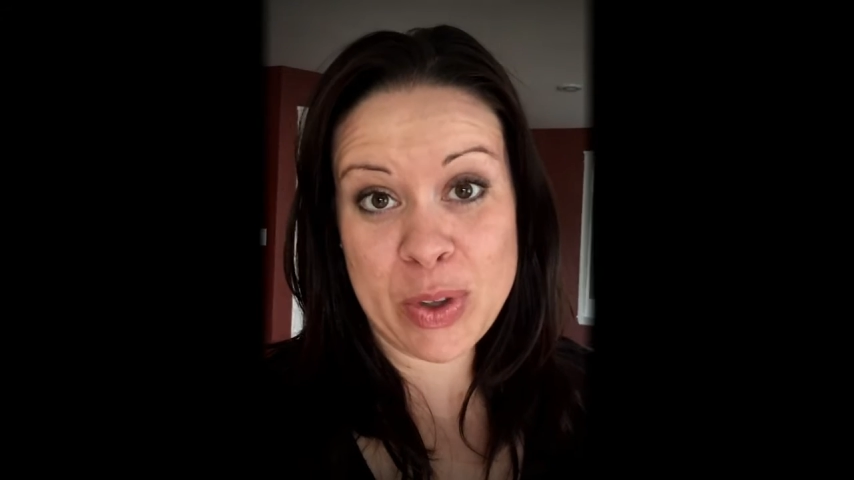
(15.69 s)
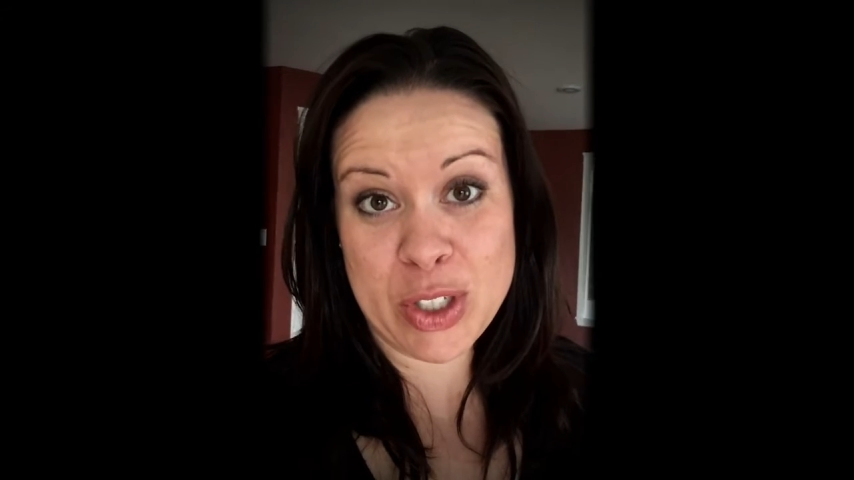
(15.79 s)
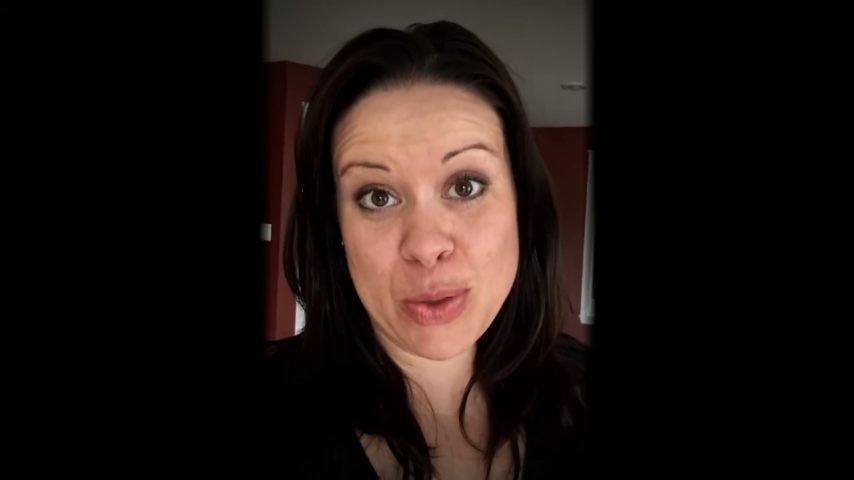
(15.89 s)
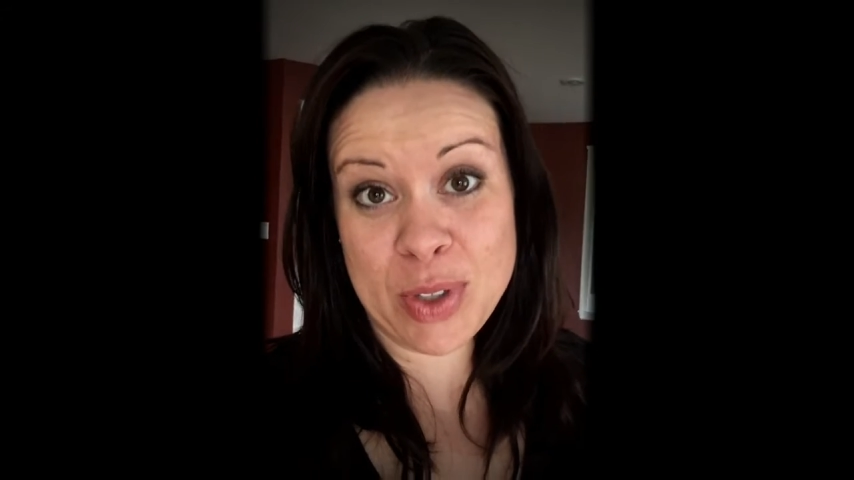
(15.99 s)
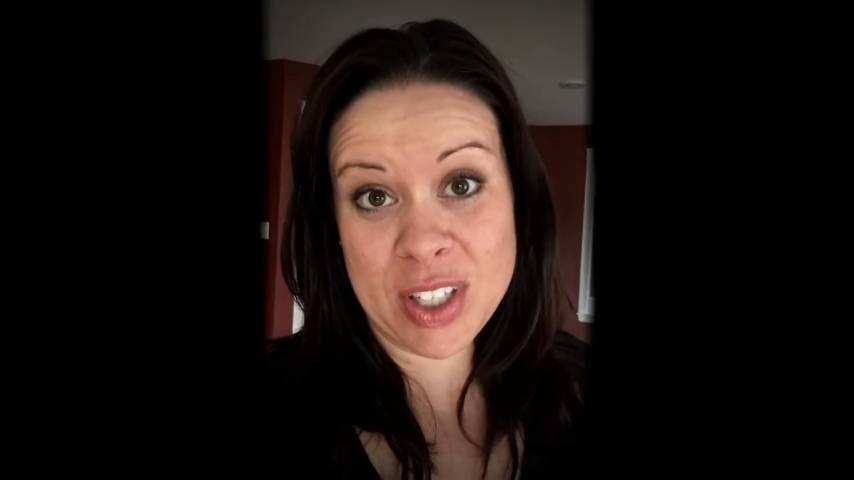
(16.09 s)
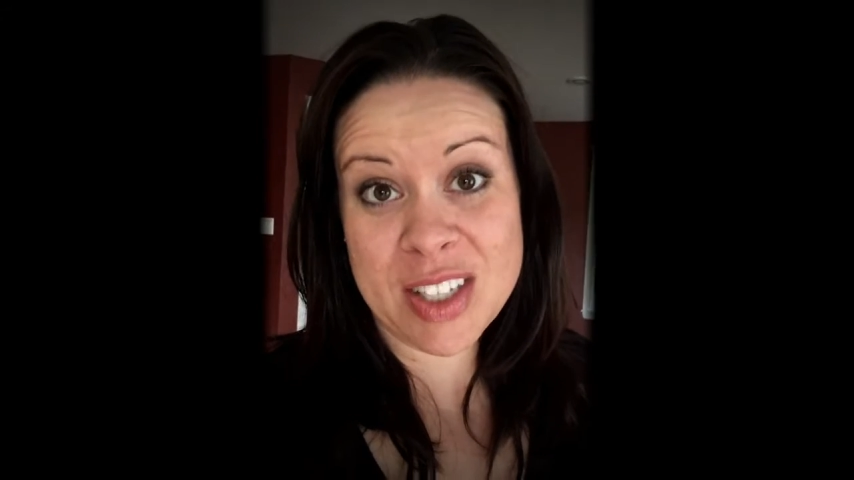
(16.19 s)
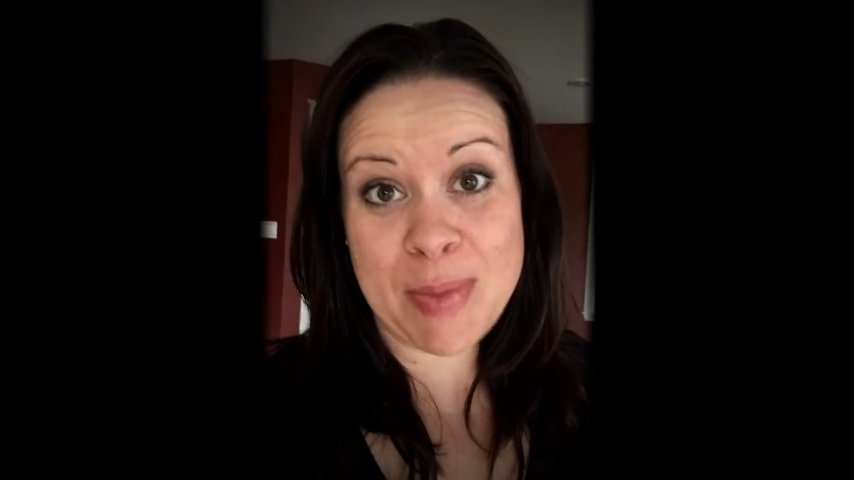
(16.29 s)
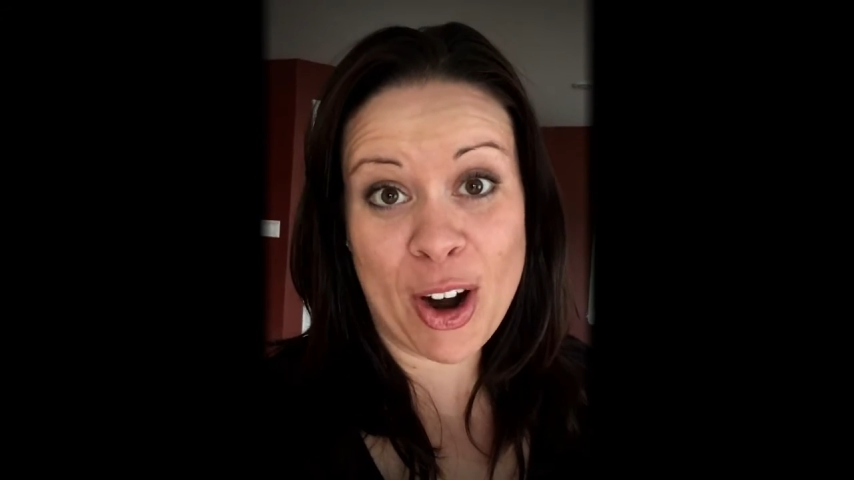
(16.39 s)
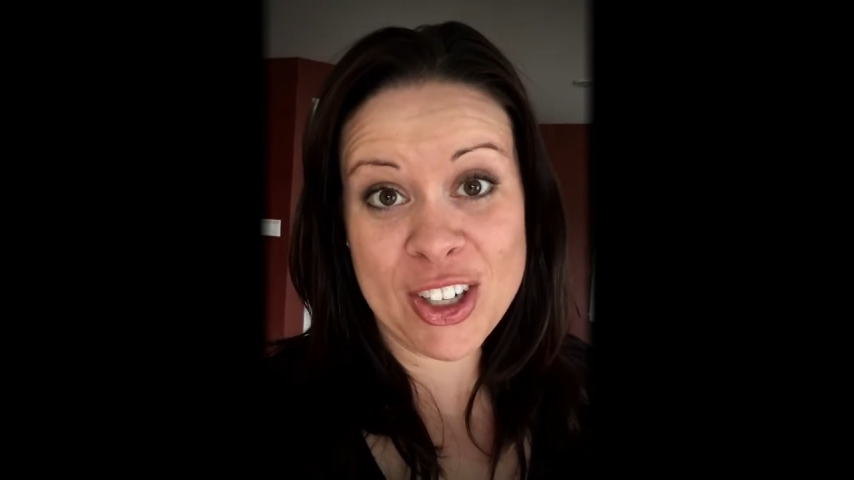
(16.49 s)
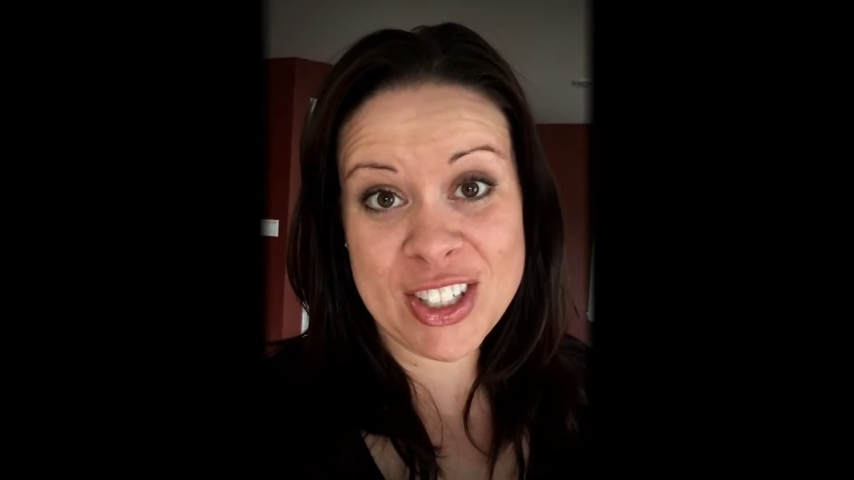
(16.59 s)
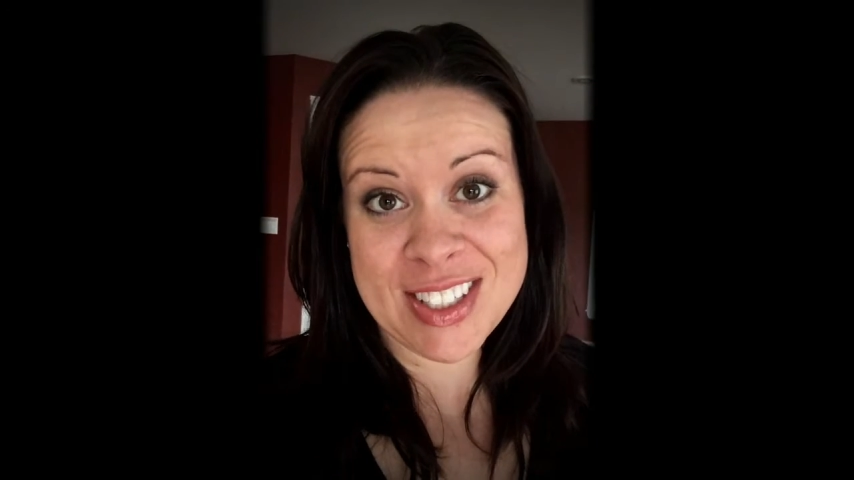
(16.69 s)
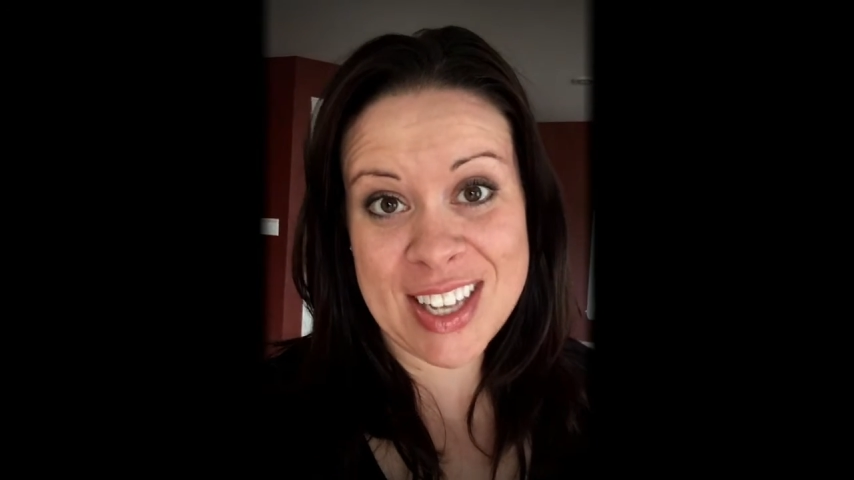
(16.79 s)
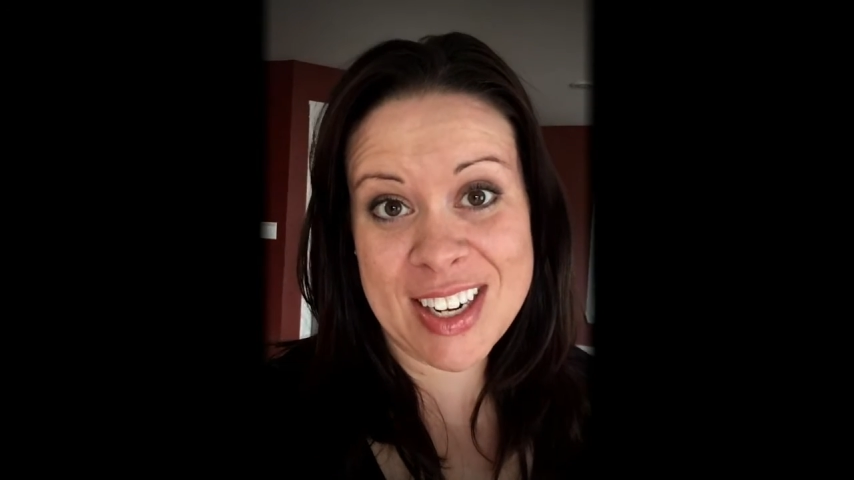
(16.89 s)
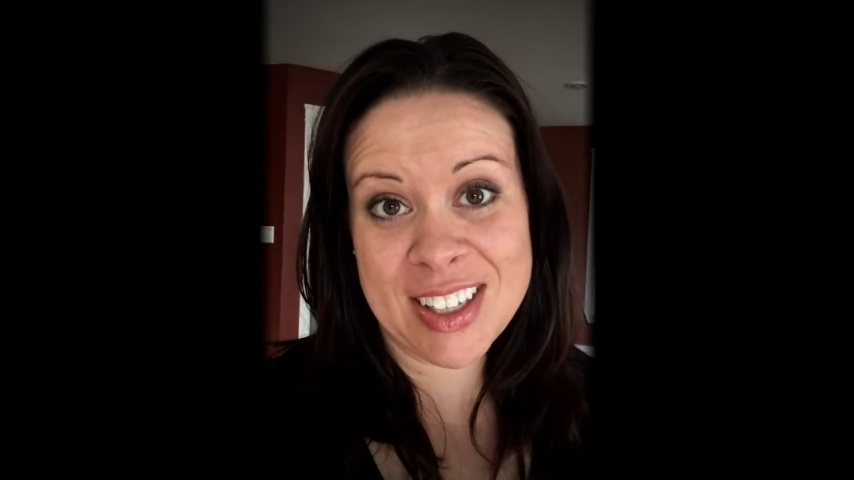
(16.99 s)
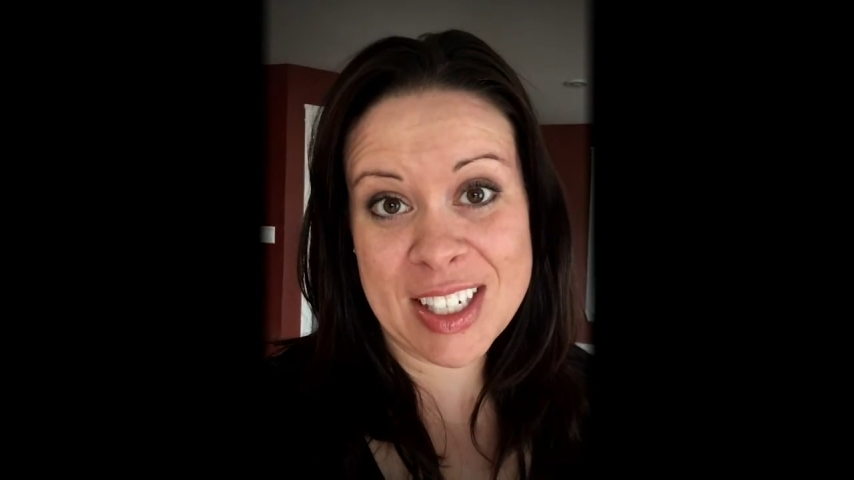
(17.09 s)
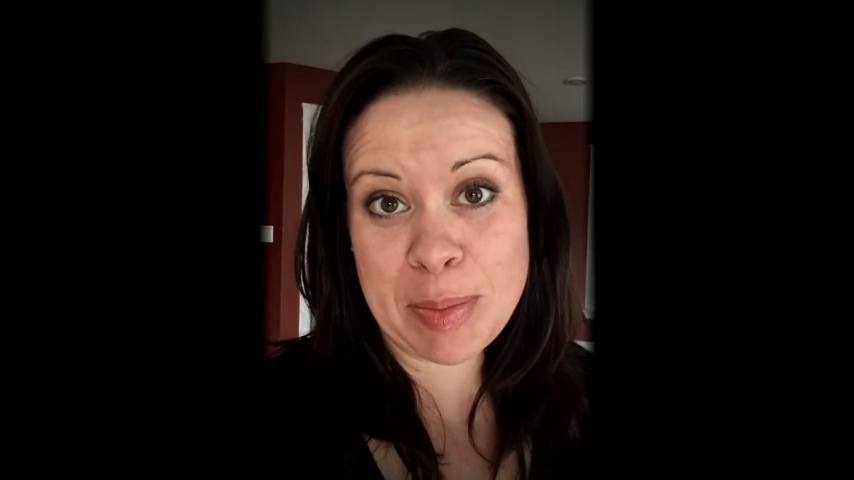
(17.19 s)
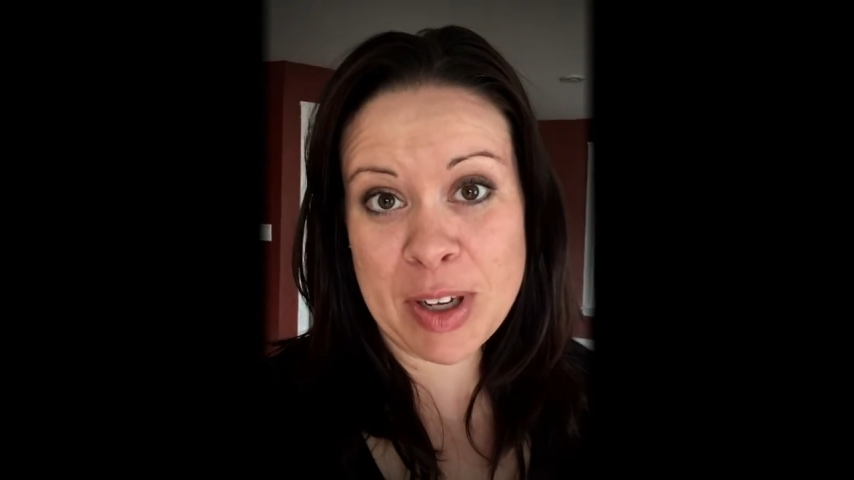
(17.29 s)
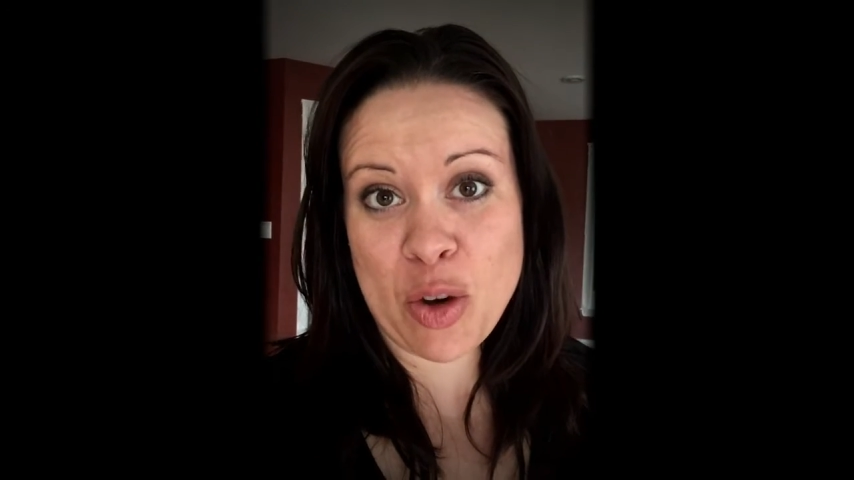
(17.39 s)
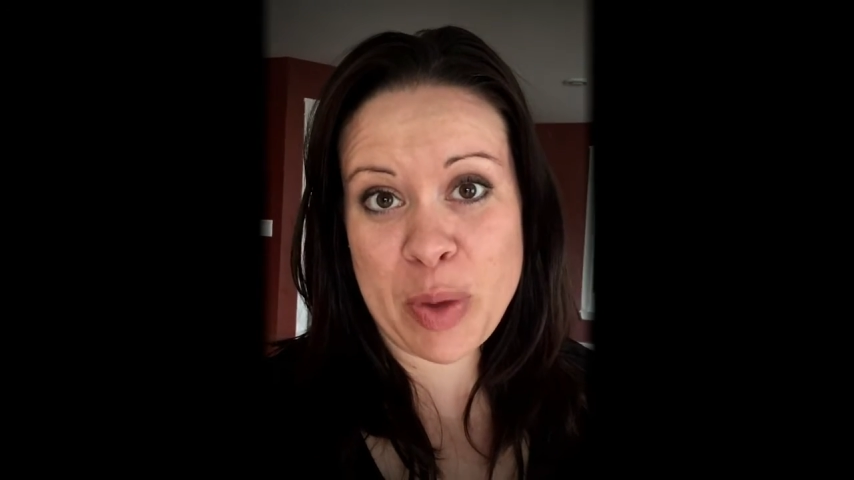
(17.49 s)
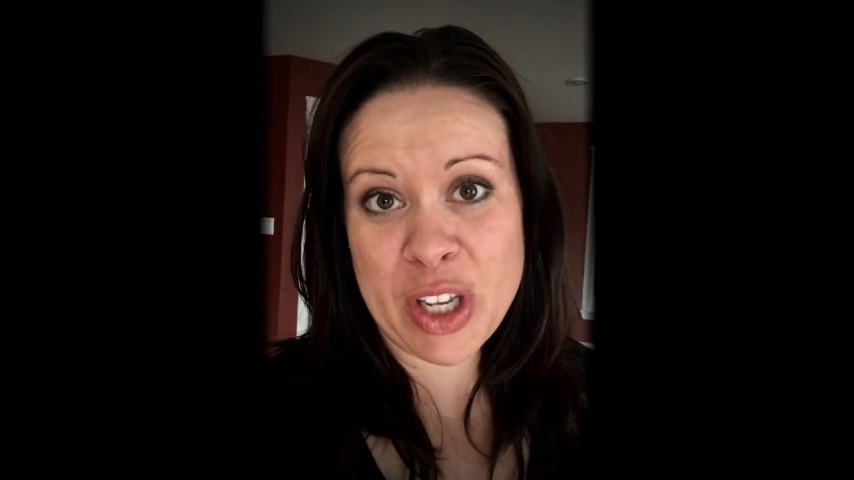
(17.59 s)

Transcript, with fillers: which is really smart to send a little bit home